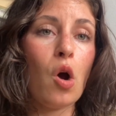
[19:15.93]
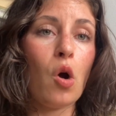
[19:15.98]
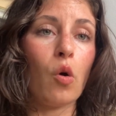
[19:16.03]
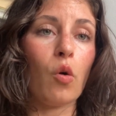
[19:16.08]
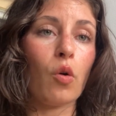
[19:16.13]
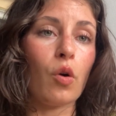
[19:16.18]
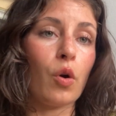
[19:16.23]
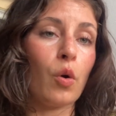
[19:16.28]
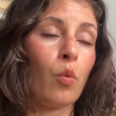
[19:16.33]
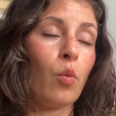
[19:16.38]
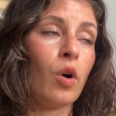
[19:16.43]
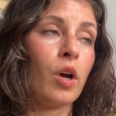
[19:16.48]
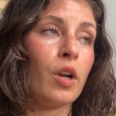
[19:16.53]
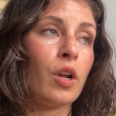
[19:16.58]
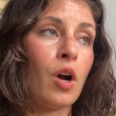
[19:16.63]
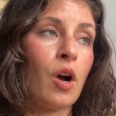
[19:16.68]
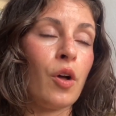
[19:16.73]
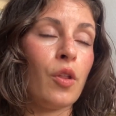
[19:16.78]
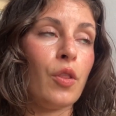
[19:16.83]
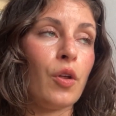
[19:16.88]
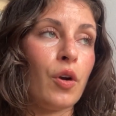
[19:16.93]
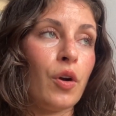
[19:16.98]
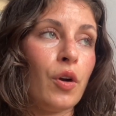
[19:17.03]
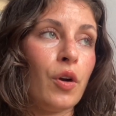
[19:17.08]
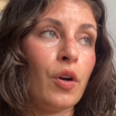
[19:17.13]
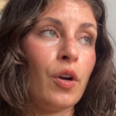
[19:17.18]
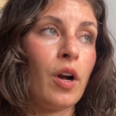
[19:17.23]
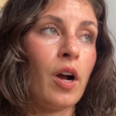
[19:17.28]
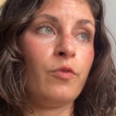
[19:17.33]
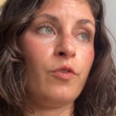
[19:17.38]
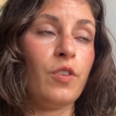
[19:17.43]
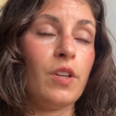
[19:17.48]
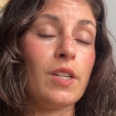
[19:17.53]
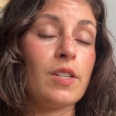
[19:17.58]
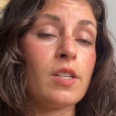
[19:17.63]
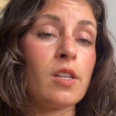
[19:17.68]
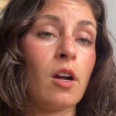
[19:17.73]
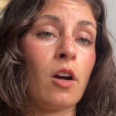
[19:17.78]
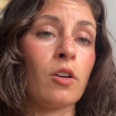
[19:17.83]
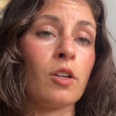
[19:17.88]
or what other
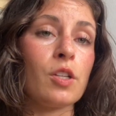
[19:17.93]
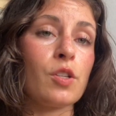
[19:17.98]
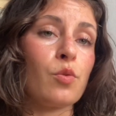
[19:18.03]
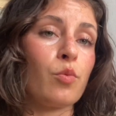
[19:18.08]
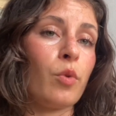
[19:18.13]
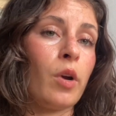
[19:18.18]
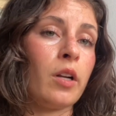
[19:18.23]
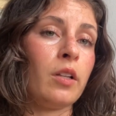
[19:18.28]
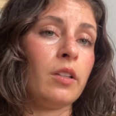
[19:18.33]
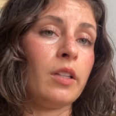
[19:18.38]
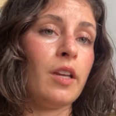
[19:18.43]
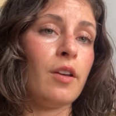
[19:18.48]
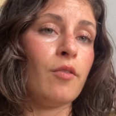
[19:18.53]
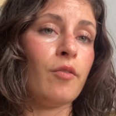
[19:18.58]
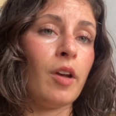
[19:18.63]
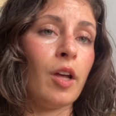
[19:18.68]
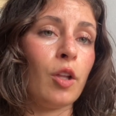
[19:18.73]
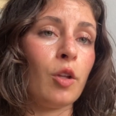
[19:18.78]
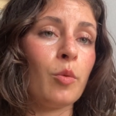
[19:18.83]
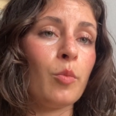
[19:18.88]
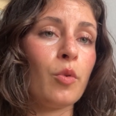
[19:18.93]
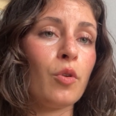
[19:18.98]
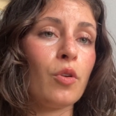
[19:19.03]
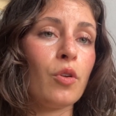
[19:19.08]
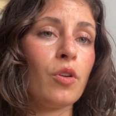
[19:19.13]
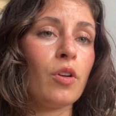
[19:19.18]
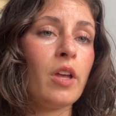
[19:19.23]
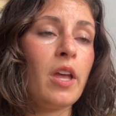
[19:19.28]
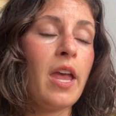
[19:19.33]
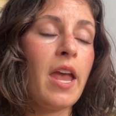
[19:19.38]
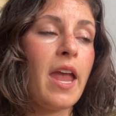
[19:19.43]
feedstock is readily available,